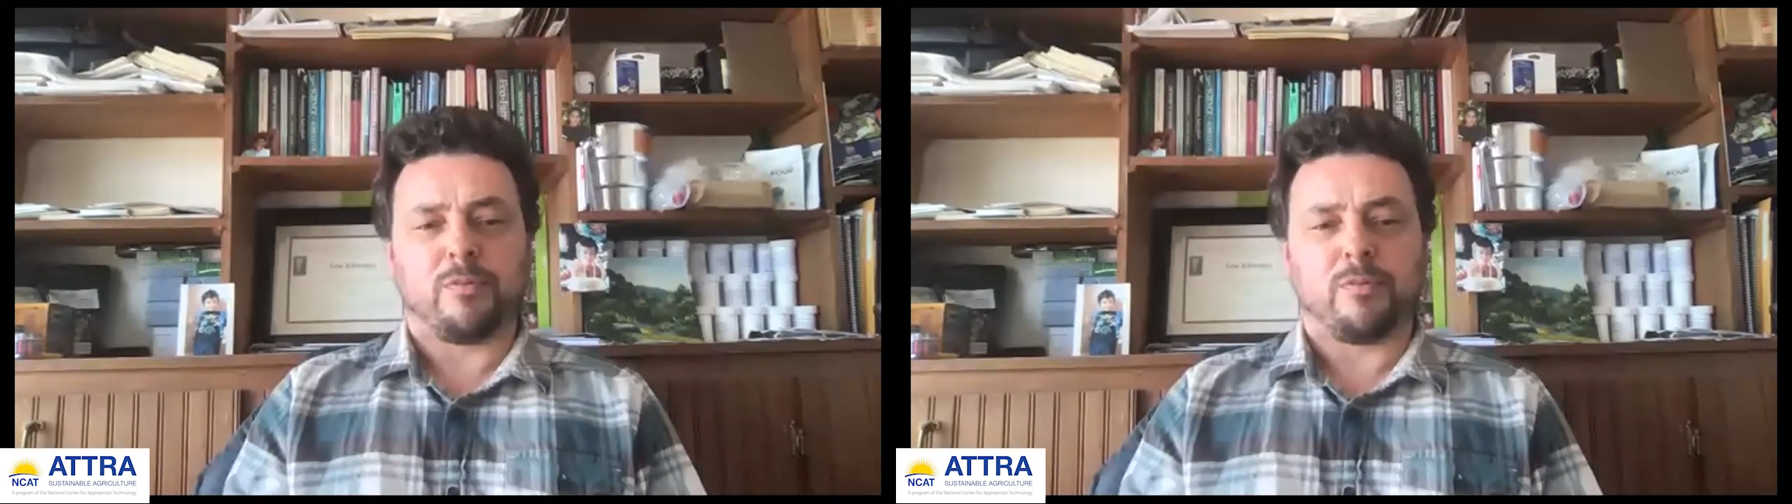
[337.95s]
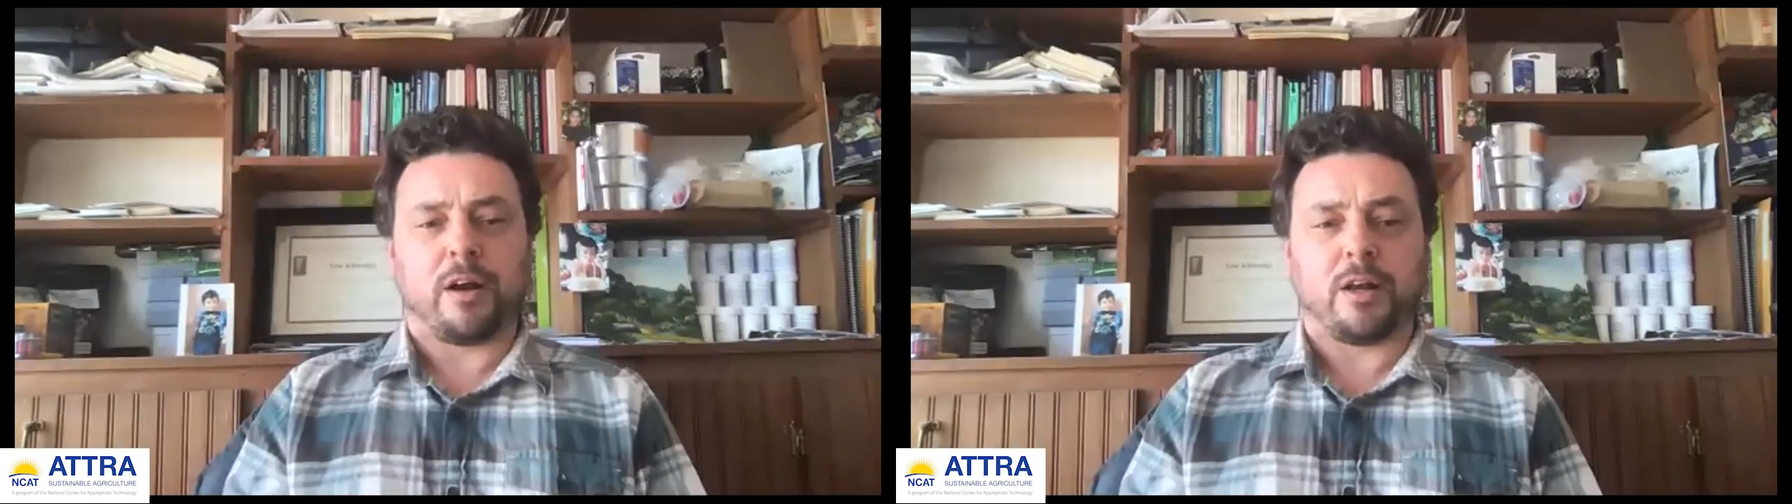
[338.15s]

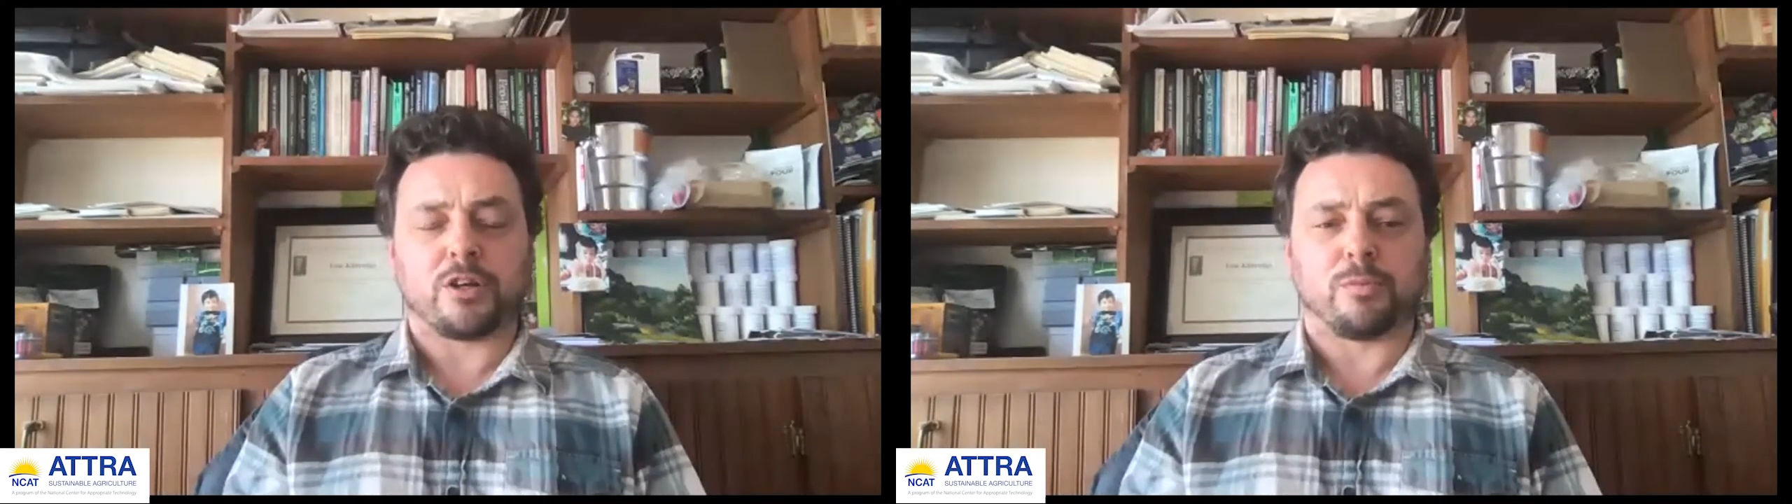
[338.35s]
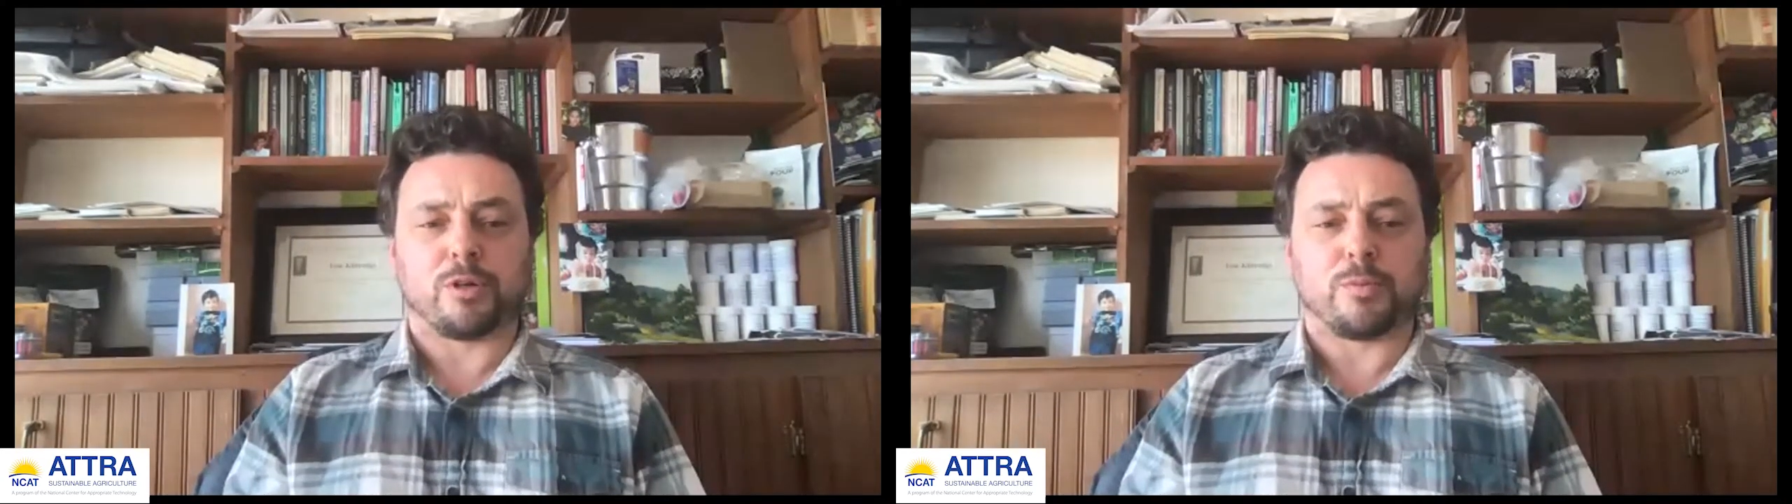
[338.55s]

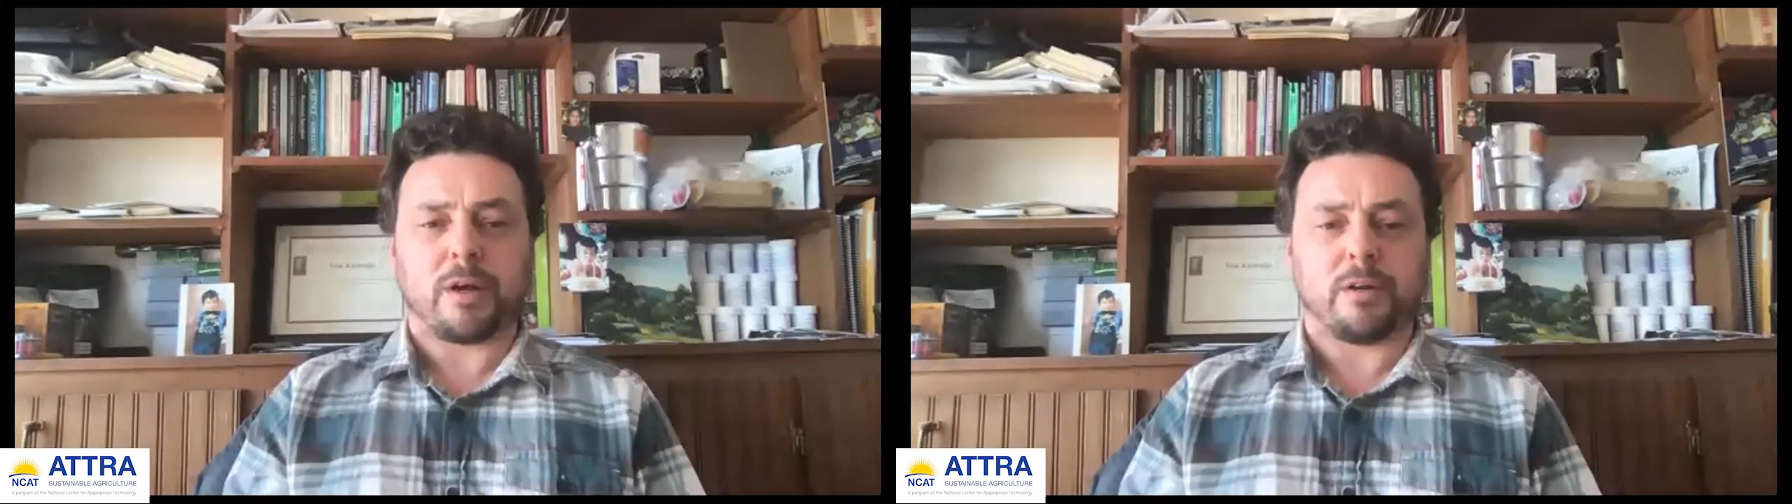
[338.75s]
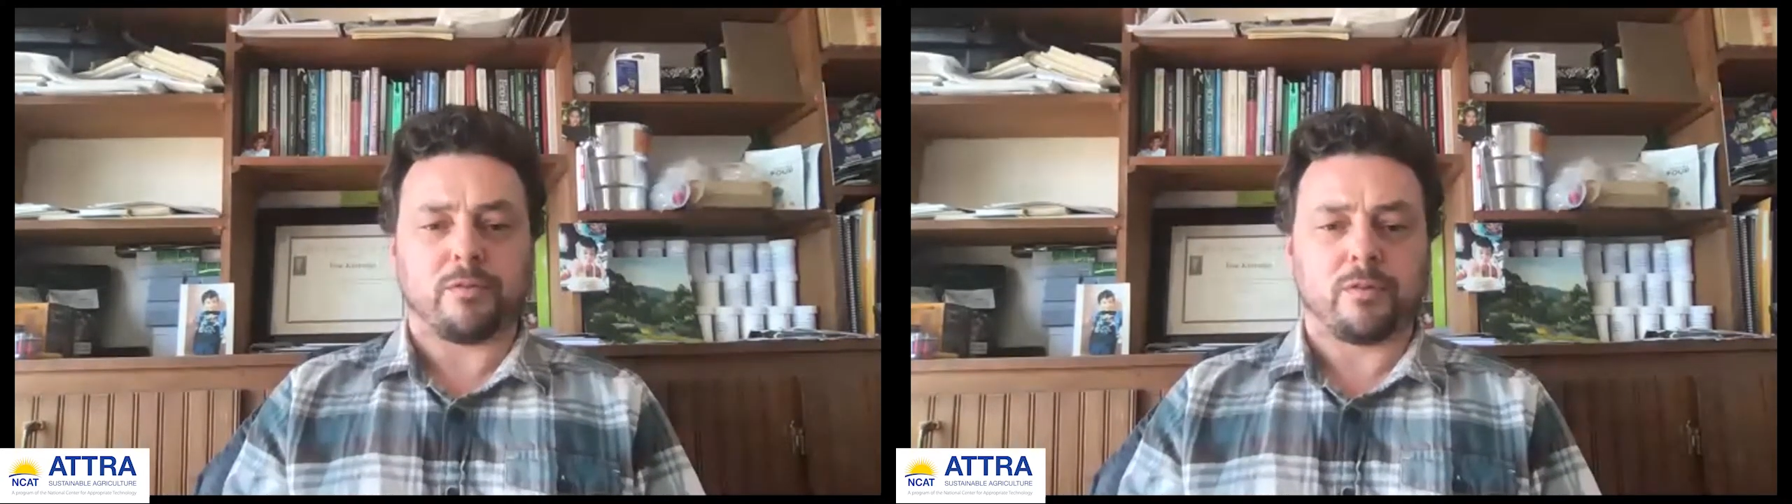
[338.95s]
foundational
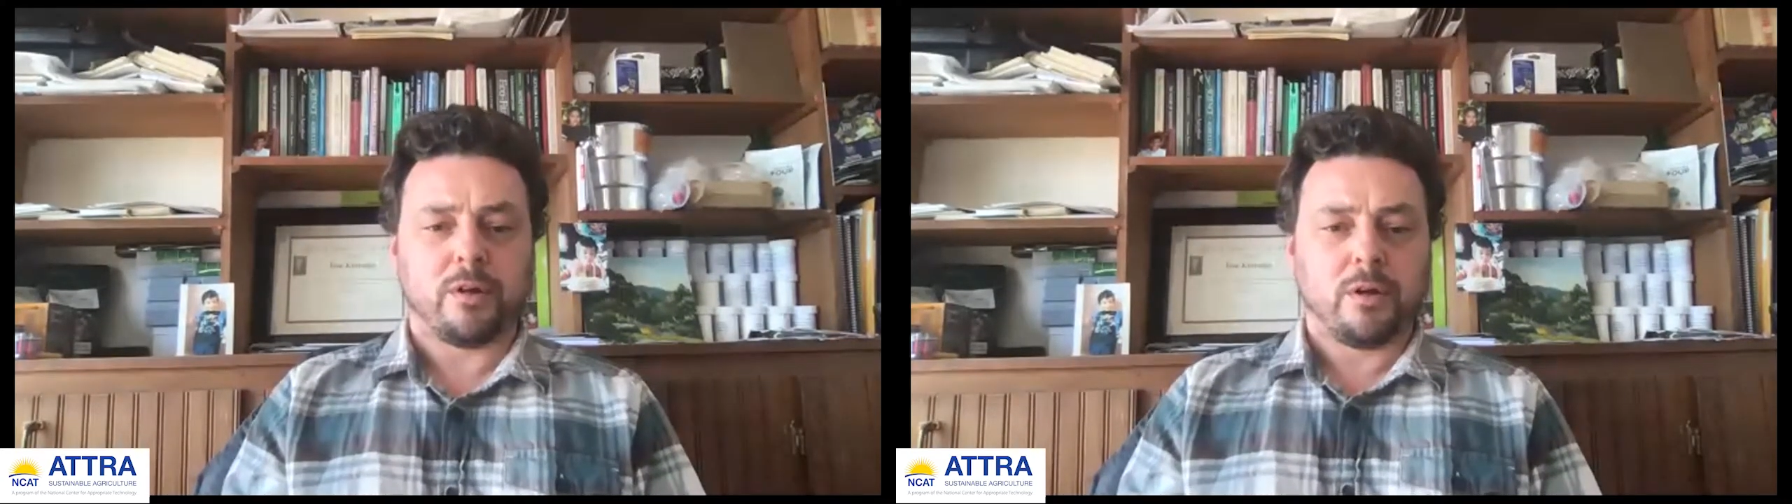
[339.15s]
perspective,